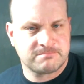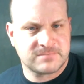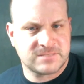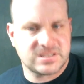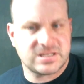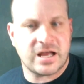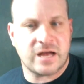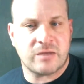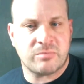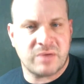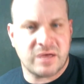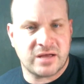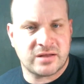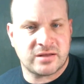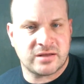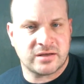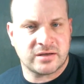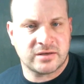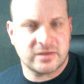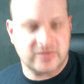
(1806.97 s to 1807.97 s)
not a
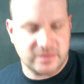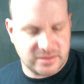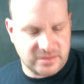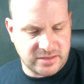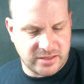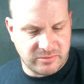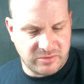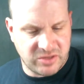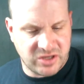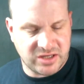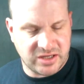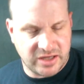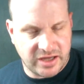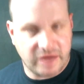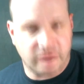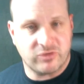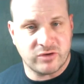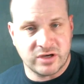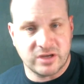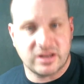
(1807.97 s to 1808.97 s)
bad thing. It's not a bad thing.
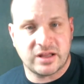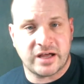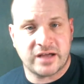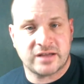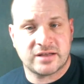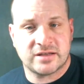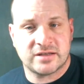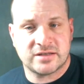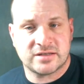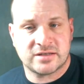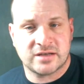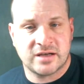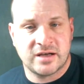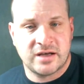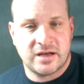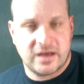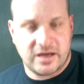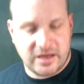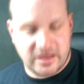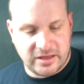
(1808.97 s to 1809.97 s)
I really like this.
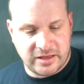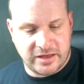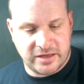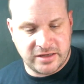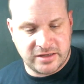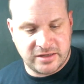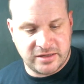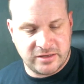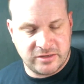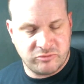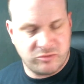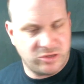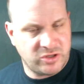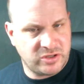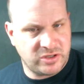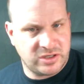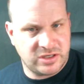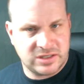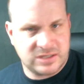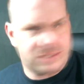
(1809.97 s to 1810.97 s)
I like the
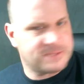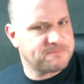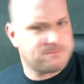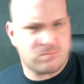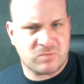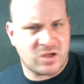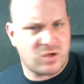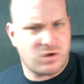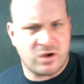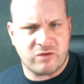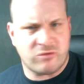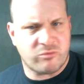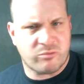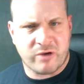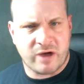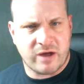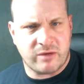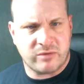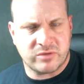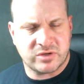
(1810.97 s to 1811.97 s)
abilities. I don't have a
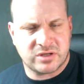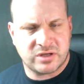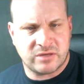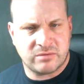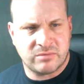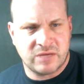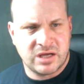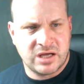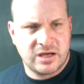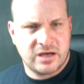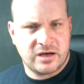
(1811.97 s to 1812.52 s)
problem with them.